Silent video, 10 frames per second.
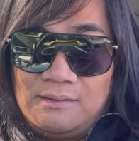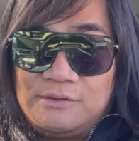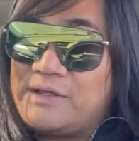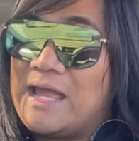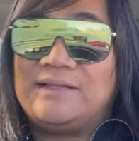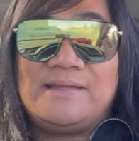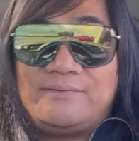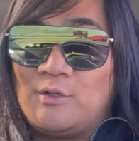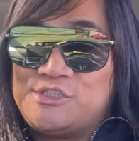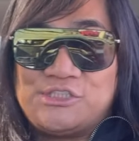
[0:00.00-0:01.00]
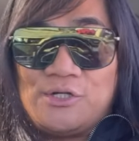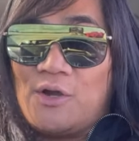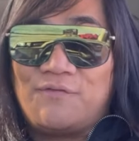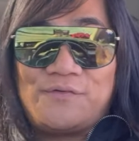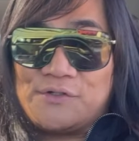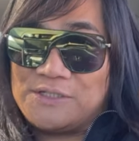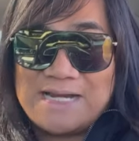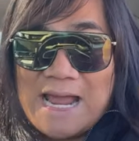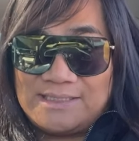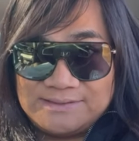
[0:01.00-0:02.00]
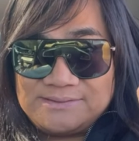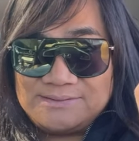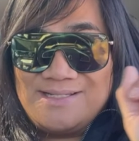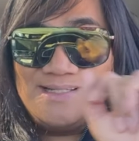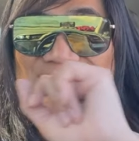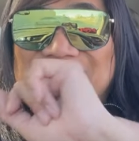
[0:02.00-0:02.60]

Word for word: You can't let those shit go for $30.